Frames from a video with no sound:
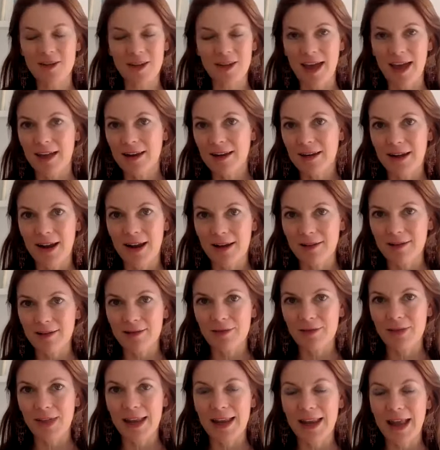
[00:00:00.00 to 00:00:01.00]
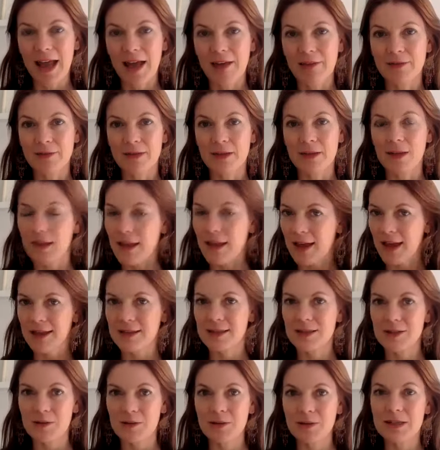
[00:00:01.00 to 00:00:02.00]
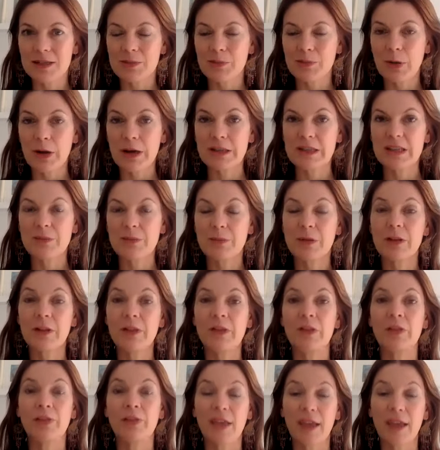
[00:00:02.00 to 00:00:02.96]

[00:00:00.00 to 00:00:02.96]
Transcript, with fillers: cut it out of their lives as soon as possible.